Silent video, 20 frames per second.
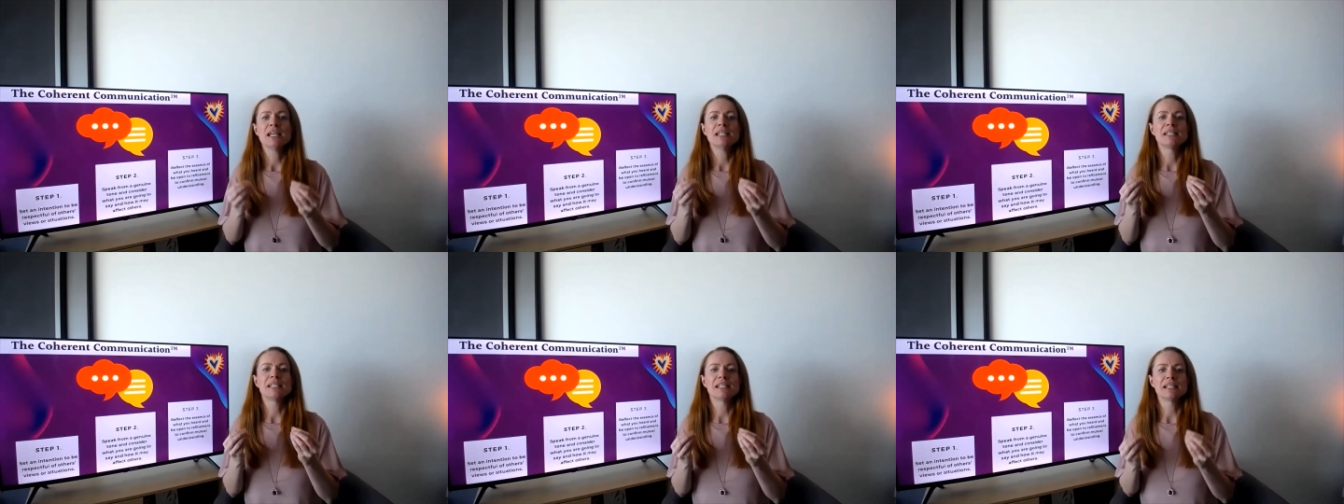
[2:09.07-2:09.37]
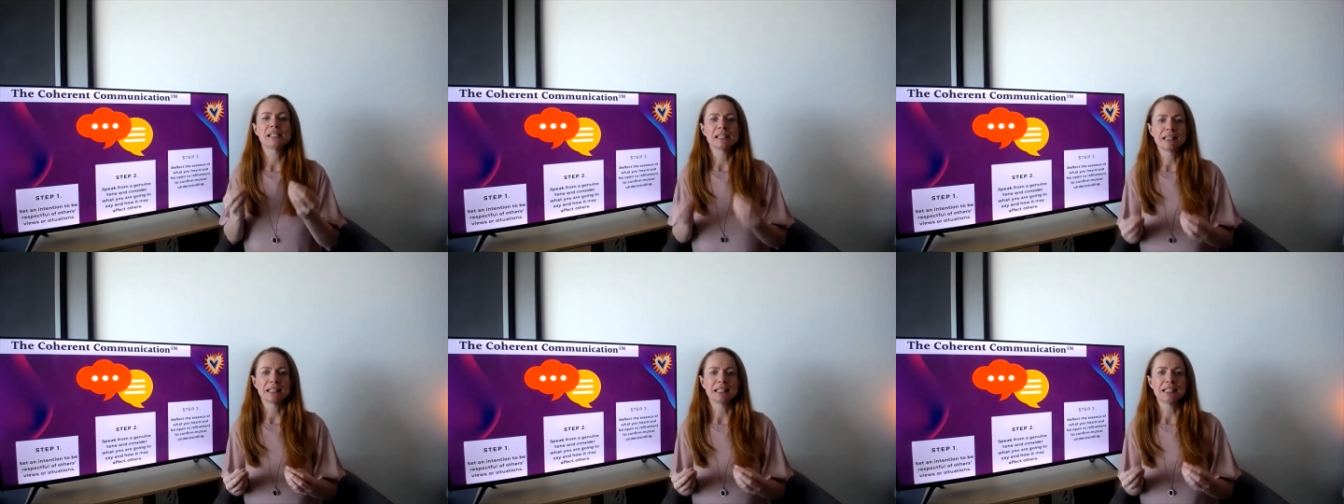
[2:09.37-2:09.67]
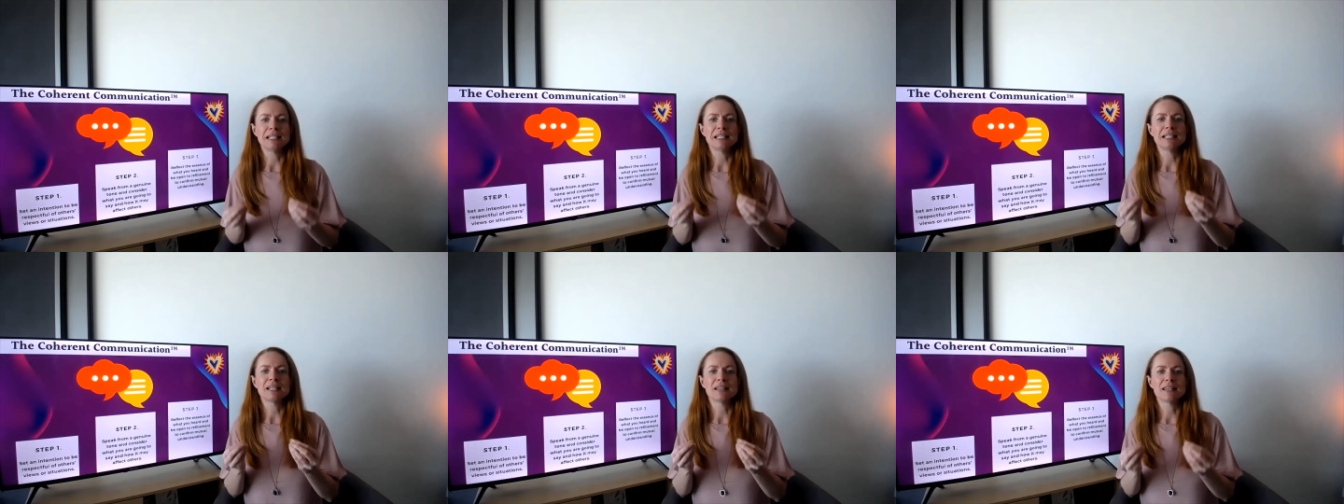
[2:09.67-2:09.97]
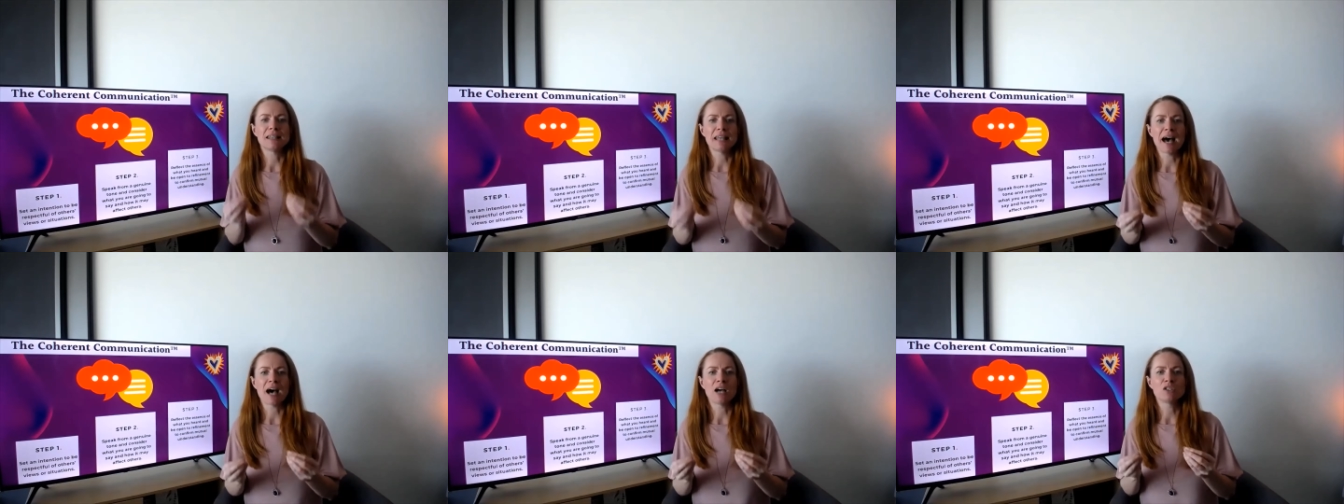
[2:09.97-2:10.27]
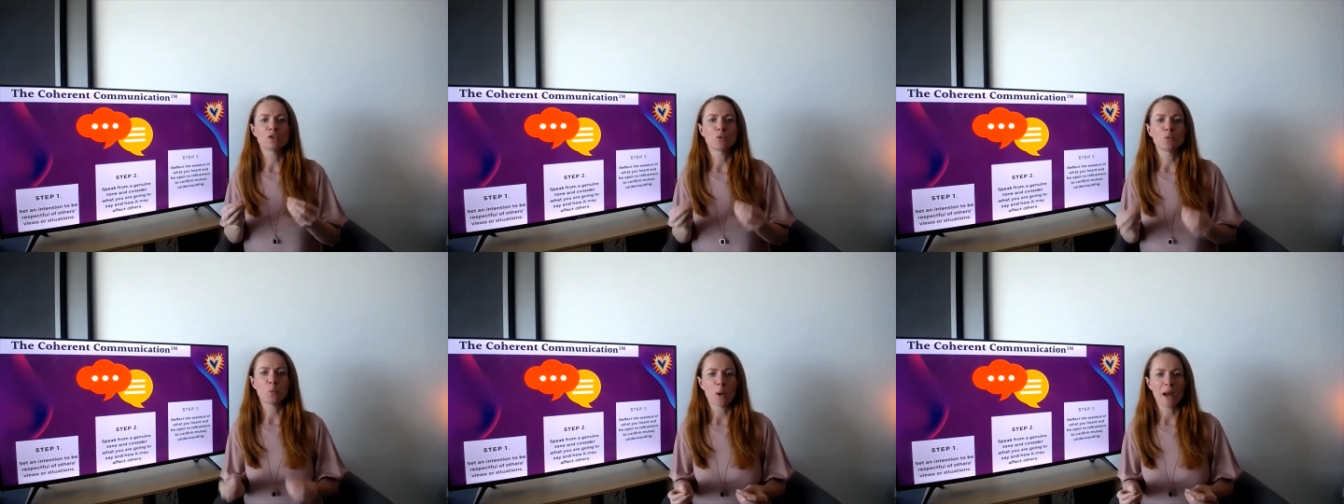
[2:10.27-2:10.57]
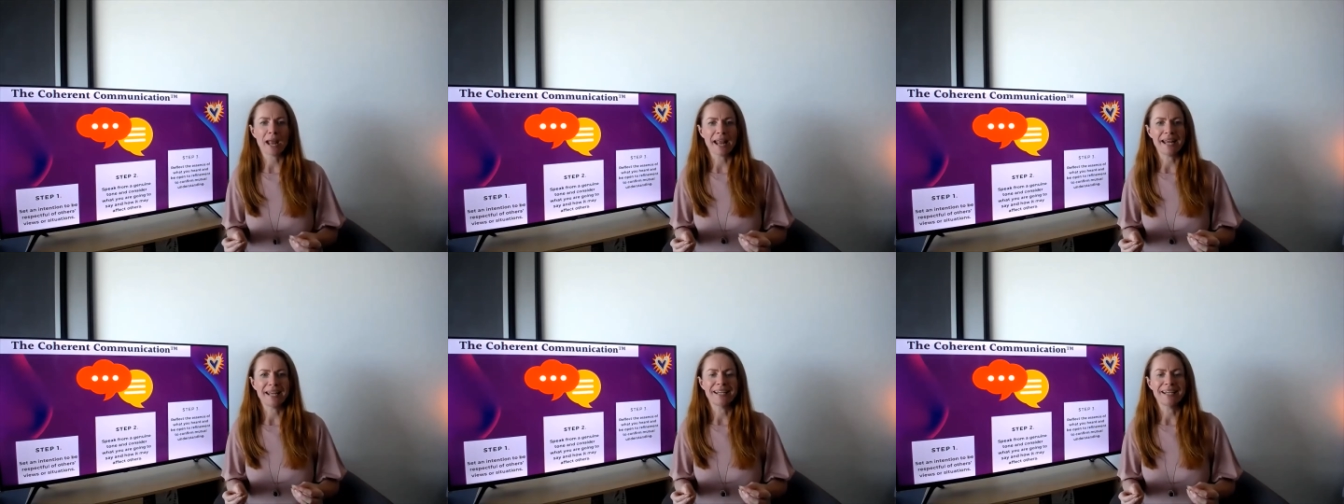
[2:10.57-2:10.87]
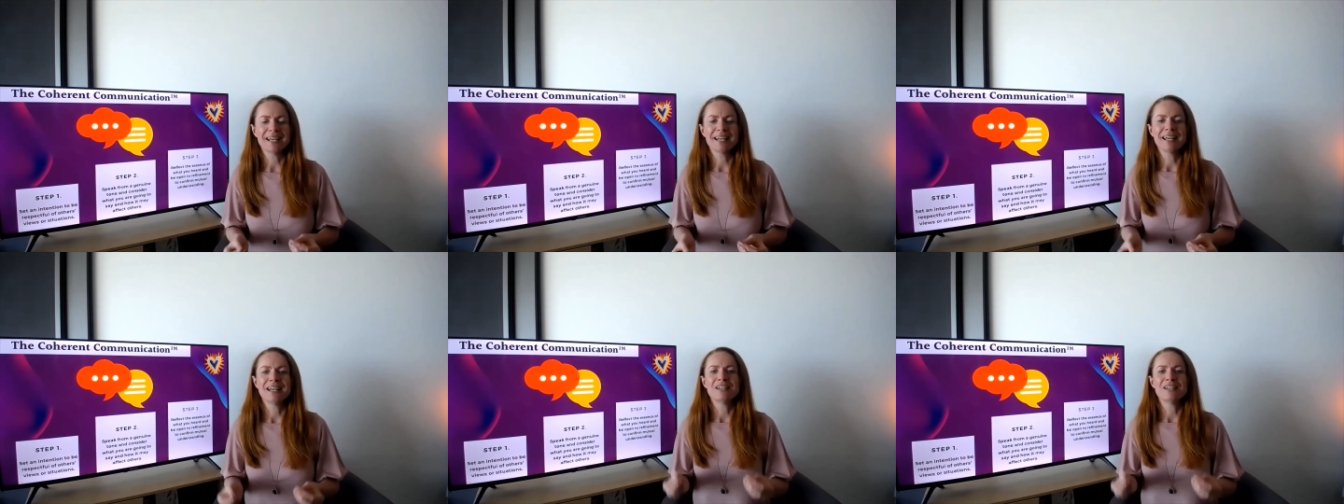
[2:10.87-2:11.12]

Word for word: to lead that way.